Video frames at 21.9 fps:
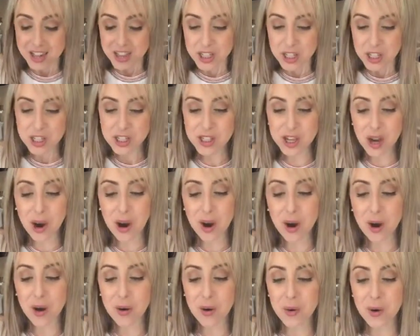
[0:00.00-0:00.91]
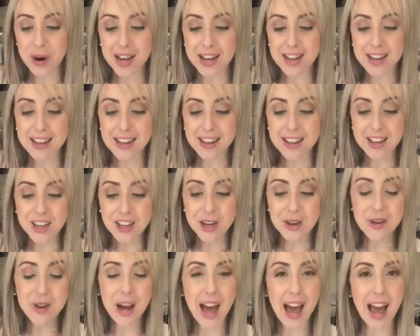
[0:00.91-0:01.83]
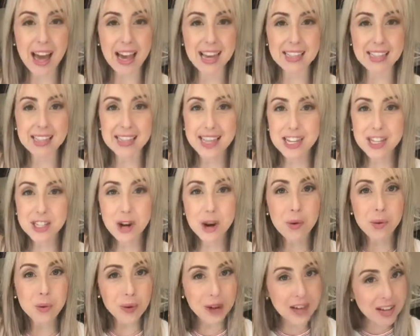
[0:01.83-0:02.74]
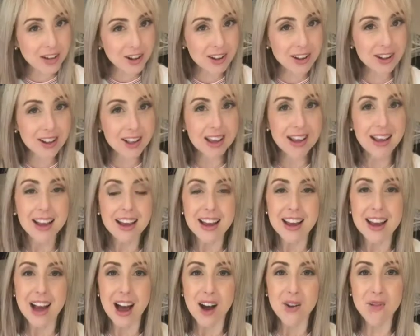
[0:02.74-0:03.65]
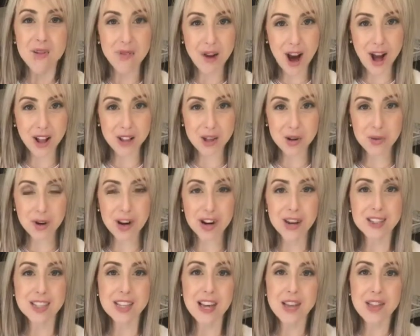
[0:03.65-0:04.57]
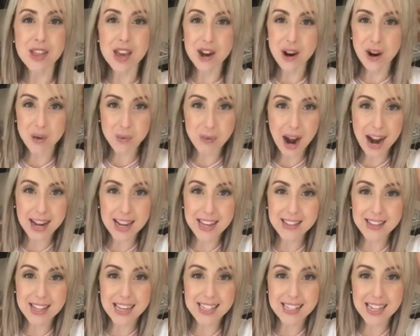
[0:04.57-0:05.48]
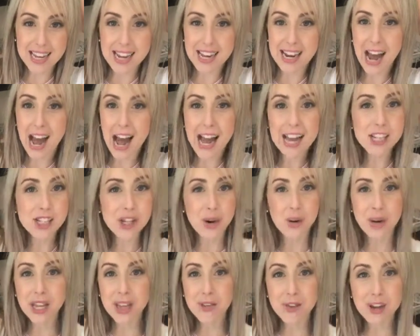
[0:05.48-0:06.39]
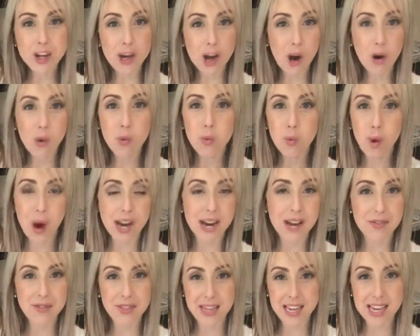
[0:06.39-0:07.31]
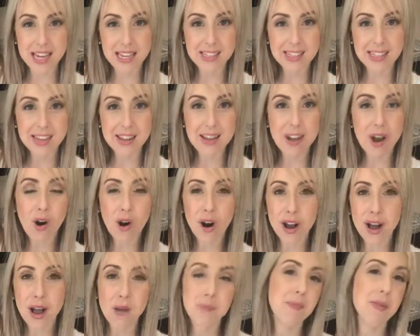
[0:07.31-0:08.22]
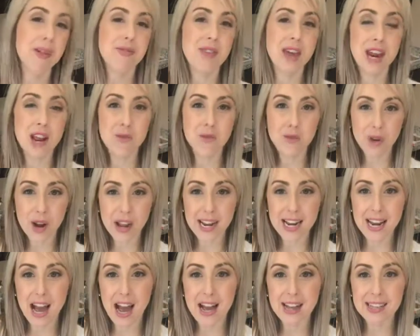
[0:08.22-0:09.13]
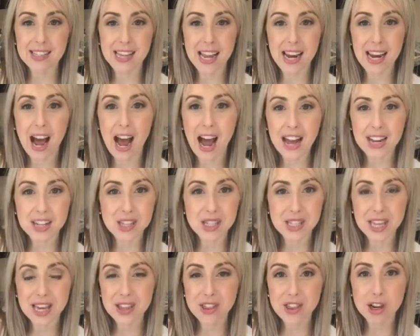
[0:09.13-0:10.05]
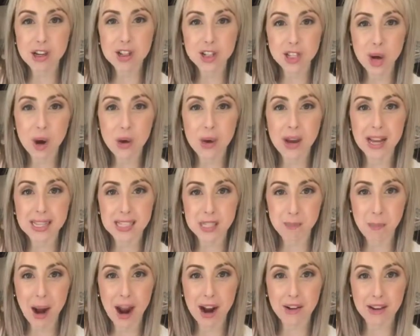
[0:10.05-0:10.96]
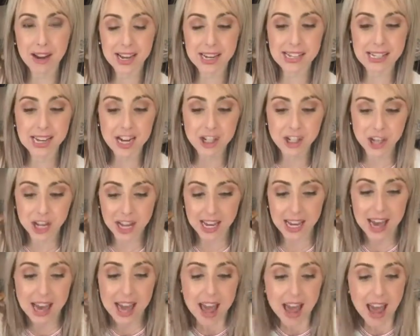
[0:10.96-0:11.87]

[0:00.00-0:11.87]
So, you guys, these are real followers that are writing these in. I don't even know one of these that have written us, and I just think they're so inspiring and touching.